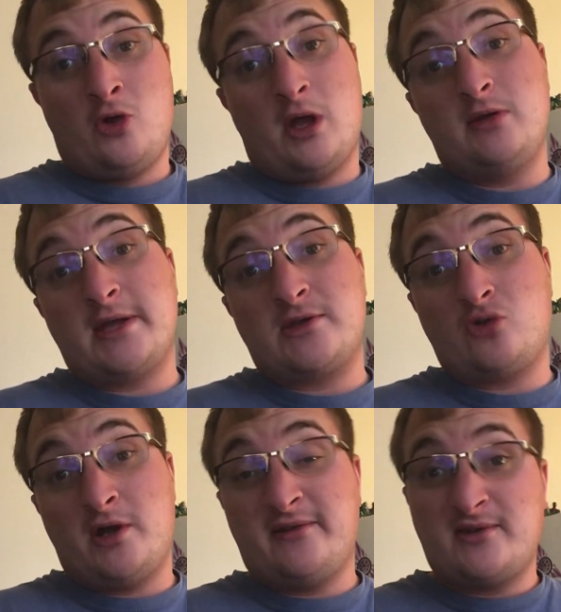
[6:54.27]
It was like
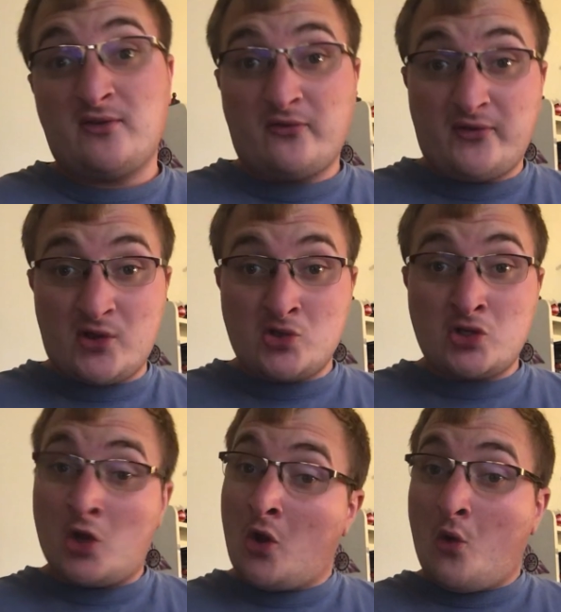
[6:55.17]
22 views,
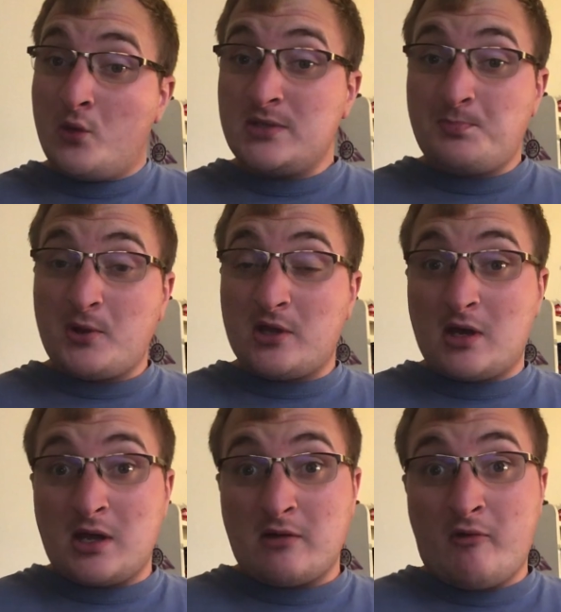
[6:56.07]
which is pretty
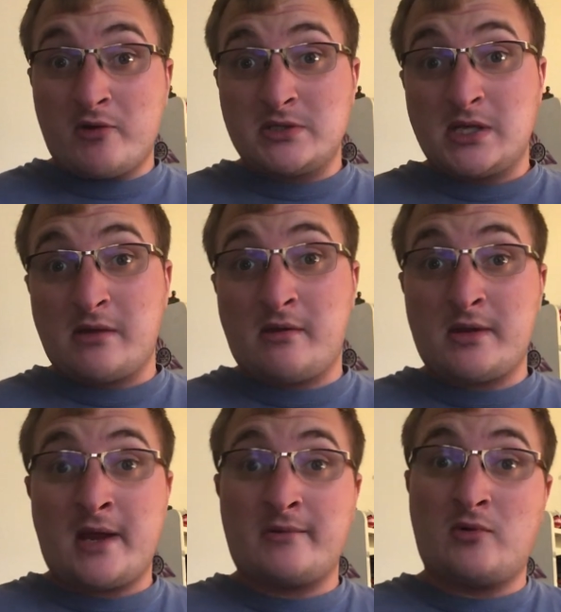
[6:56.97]
good. I want to say
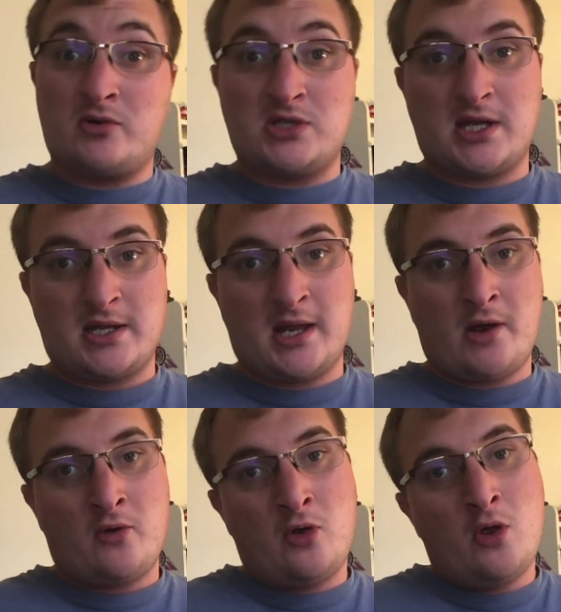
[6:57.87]
that. We want to check it
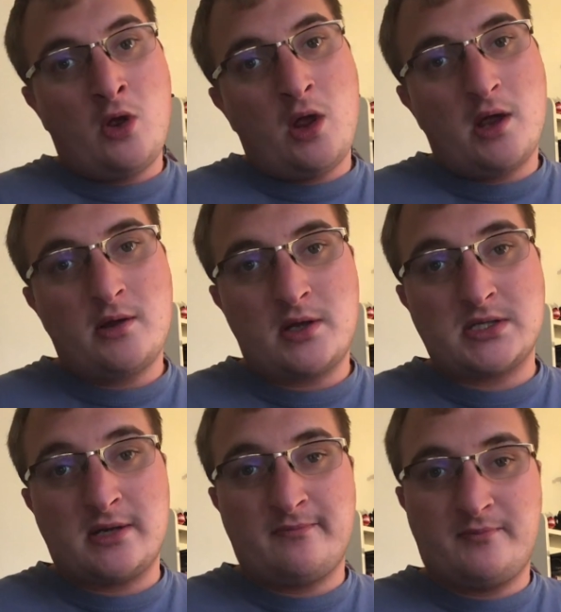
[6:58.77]
out and all
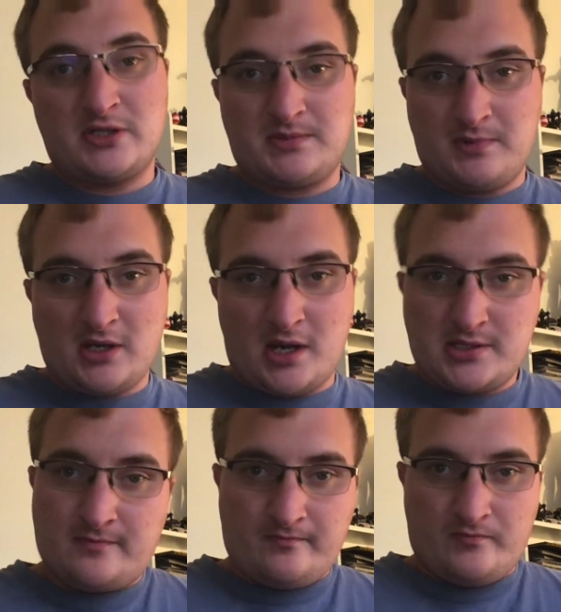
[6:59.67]
stuff. But it's pretty
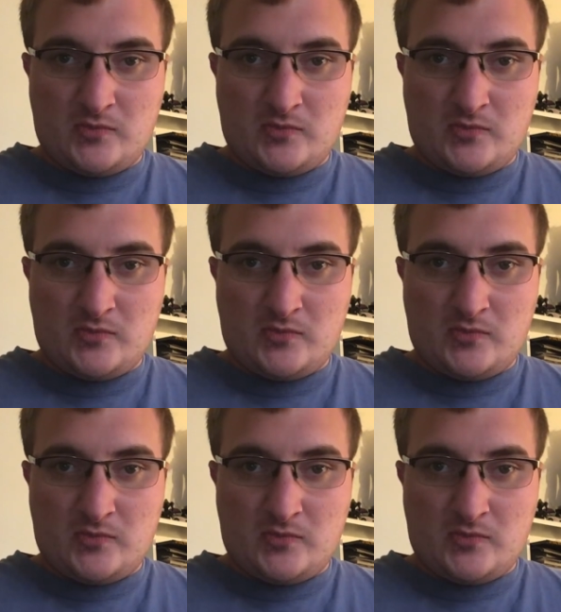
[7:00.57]
awesome.